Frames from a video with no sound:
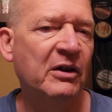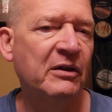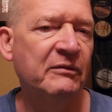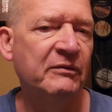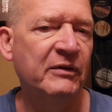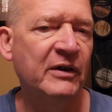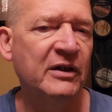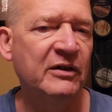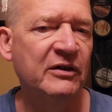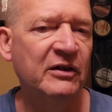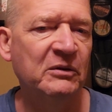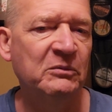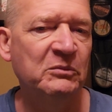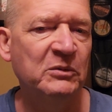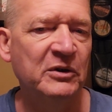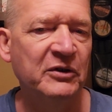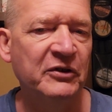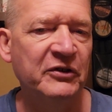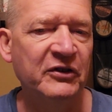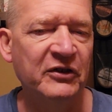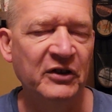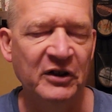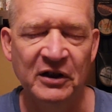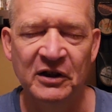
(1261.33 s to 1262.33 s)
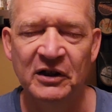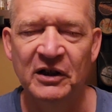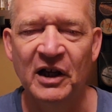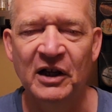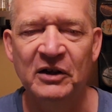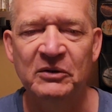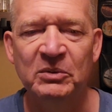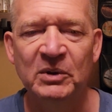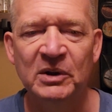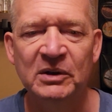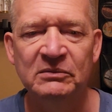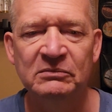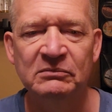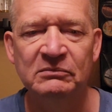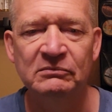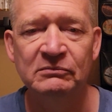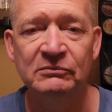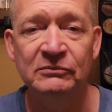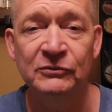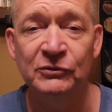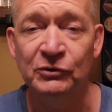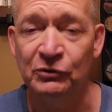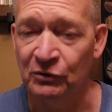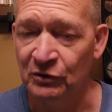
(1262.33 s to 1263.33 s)
with friends, and we'll see you in the next one.
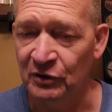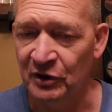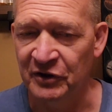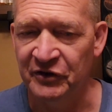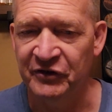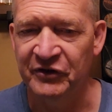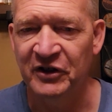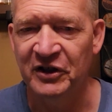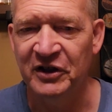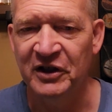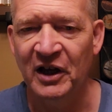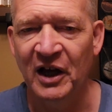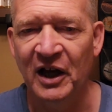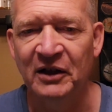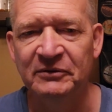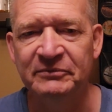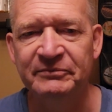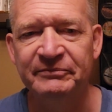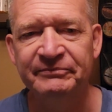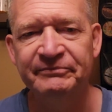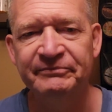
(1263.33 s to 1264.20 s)
Rusty out.